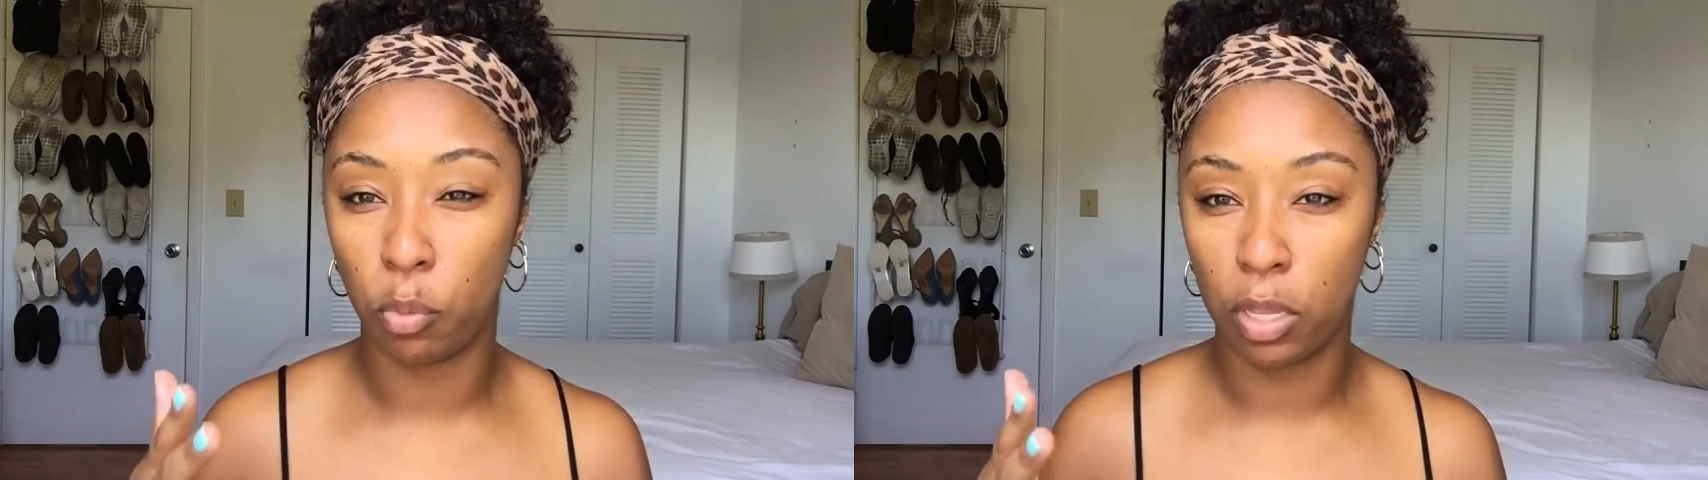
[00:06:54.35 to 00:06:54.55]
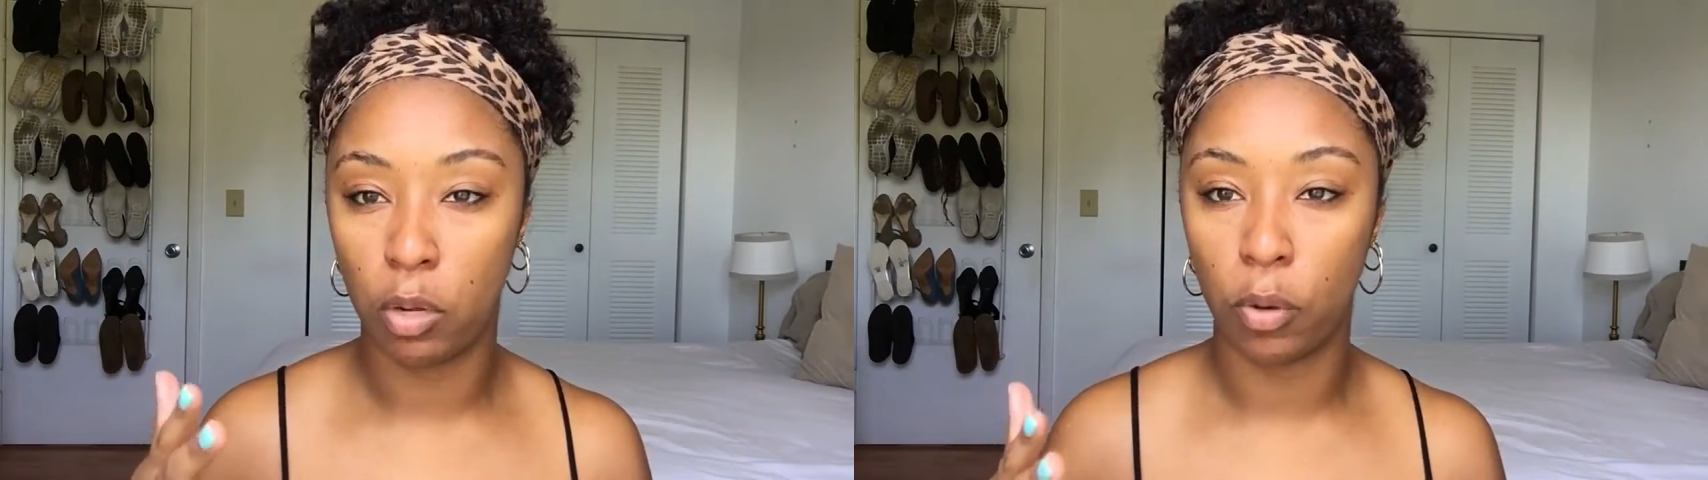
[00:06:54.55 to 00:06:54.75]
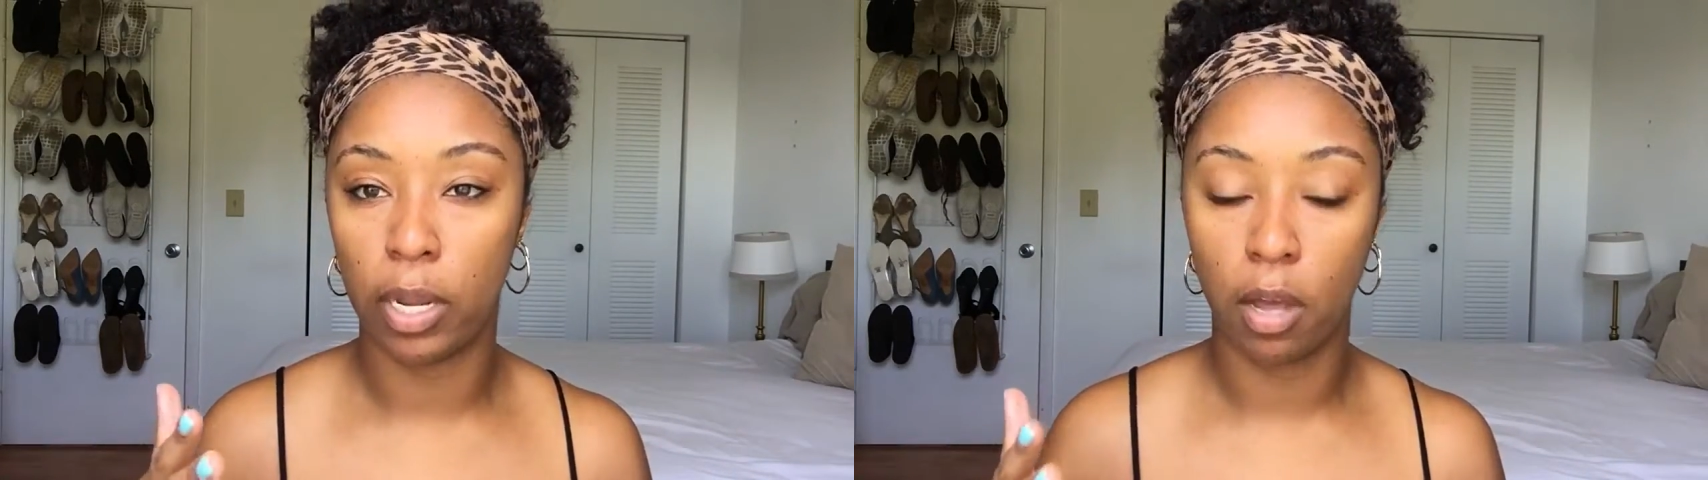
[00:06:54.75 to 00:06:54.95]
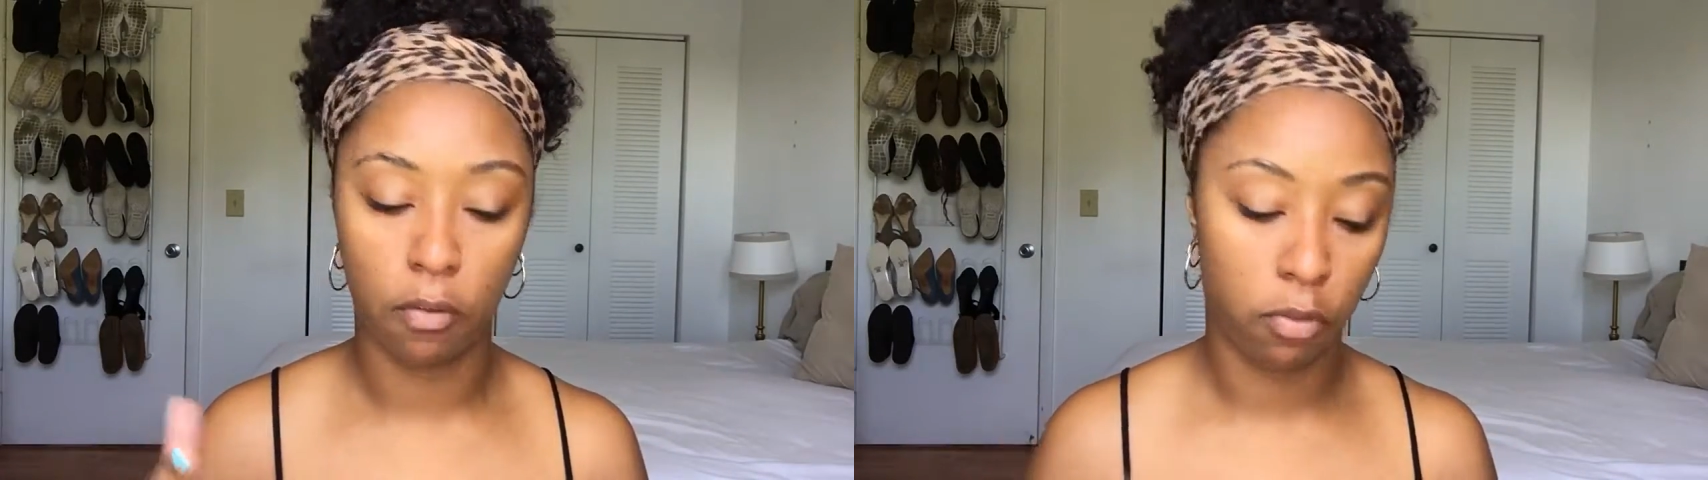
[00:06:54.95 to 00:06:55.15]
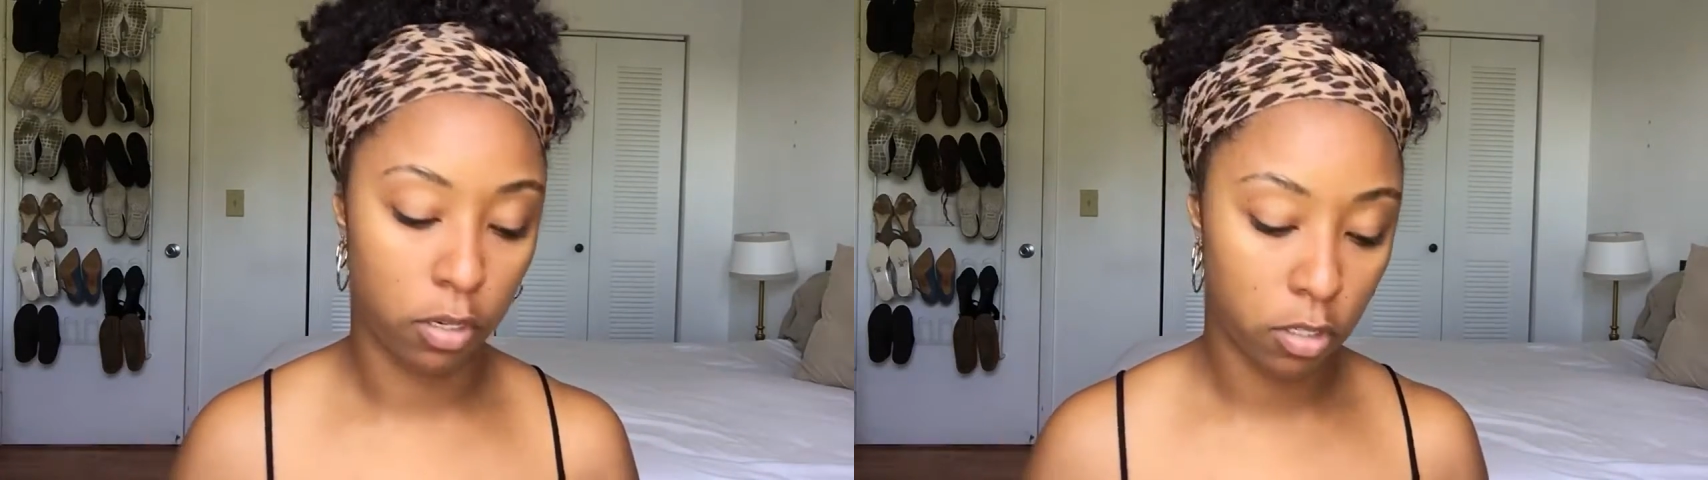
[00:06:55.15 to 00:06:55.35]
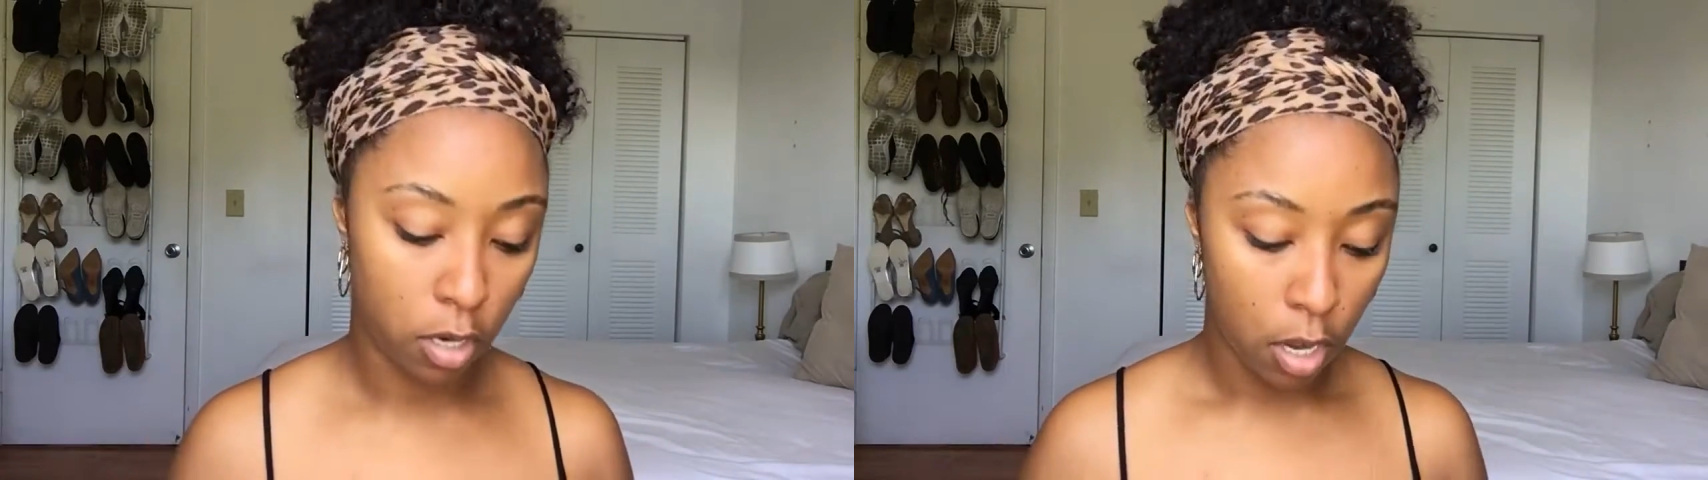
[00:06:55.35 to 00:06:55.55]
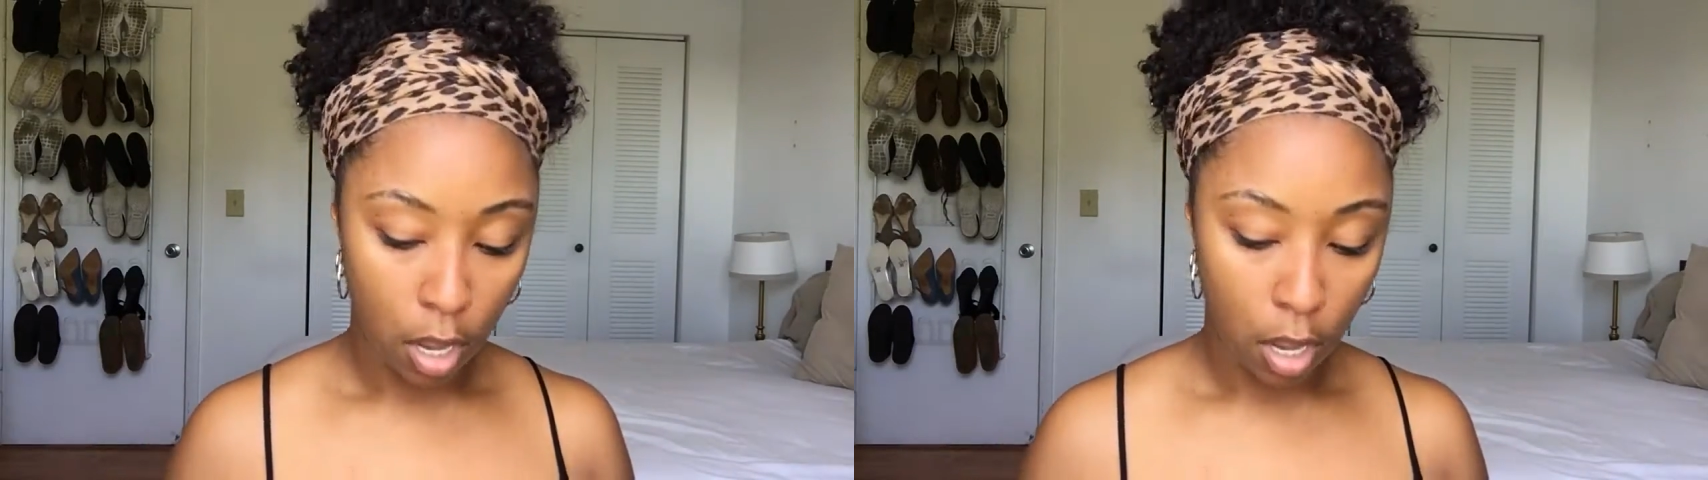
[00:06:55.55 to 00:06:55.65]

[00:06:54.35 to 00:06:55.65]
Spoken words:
really great coverage.